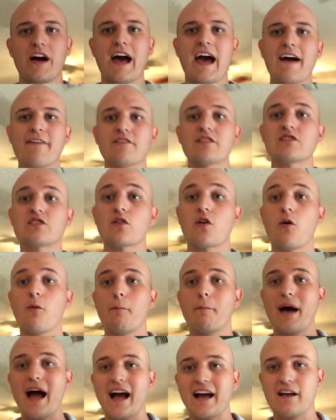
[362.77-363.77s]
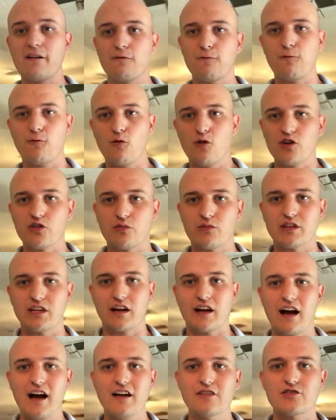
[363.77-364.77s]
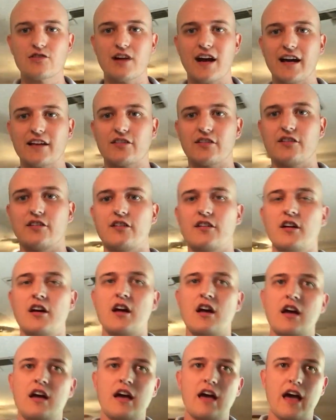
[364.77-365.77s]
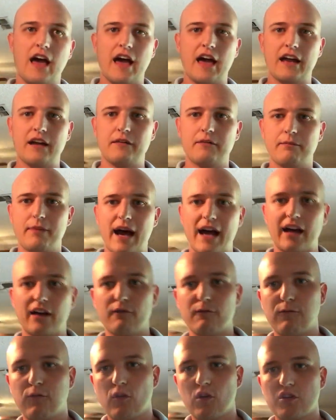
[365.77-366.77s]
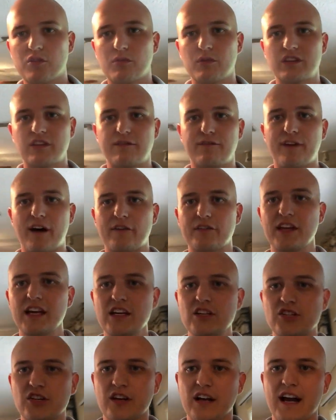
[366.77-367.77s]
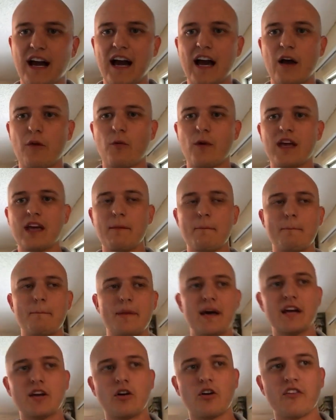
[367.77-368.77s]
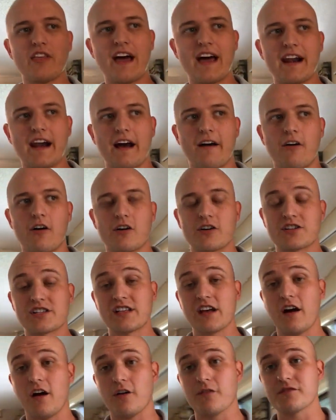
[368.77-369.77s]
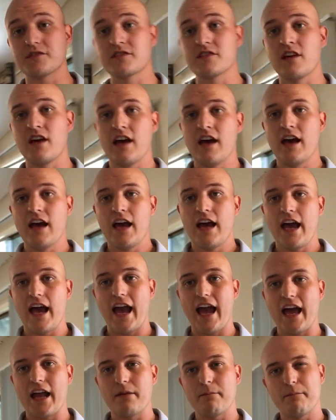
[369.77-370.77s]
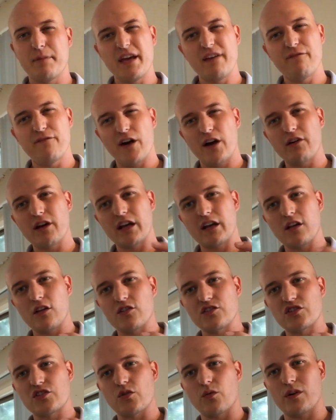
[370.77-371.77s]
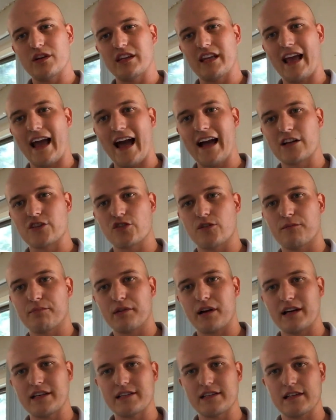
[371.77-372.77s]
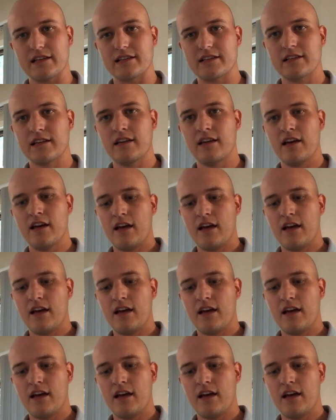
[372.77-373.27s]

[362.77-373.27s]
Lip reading: not having to go back and forth with the contractor and back and forth with the foundation guy. We can bid all that out ourselves and be very close to what the actual price is.